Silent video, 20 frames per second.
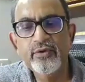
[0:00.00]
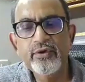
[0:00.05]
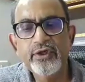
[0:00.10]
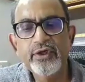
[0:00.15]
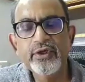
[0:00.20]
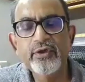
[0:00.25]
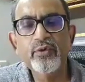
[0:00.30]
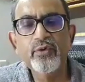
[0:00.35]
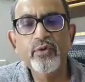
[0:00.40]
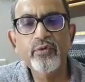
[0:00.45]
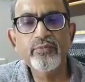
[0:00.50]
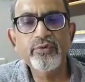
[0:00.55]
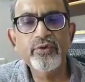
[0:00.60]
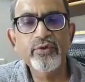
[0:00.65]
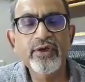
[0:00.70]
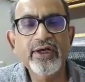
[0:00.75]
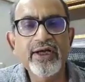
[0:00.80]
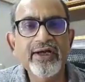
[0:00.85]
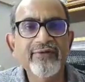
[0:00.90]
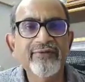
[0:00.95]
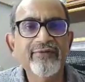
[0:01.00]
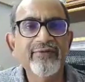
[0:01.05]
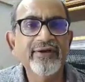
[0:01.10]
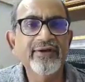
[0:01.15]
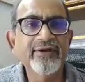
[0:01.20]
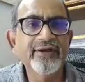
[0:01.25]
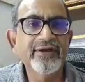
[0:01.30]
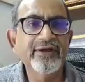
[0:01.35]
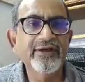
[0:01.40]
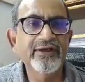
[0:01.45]
in whom you have
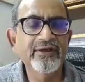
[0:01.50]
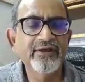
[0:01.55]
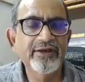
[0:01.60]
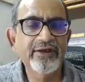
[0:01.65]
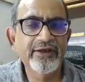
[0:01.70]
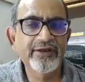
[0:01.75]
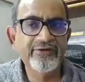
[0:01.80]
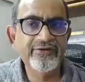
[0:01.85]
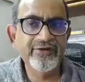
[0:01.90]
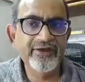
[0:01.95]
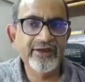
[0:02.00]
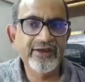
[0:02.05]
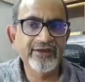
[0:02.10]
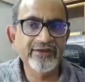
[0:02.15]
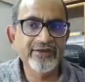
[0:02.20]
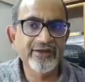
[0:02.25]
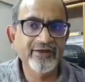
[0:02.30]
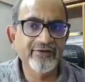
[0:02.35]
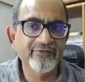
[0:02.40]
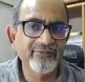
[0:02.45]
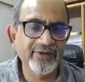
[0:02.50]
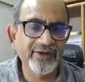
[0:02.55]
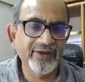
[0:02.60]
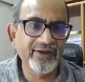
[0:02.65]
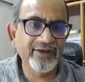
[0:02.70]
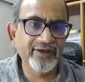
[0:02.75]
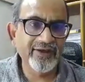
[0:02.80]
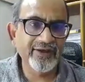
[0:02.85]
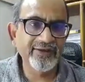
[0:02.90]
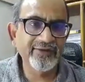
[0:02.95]
an injury in the lumbar
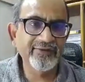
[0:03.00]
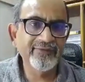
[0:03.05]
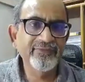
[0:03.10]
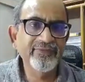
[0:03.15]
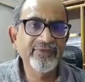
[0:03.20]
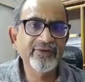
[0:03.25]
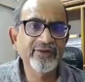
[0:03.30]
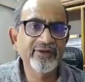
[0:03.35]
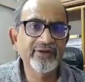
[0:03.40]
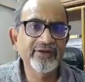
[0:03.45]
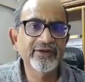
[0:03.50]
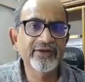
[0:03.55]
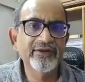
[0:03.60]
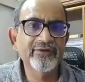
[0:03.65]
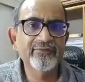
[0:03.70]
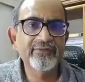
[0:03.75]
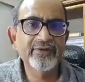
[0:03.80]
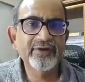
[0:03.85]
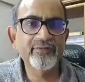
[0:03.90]
area, there is a lumbar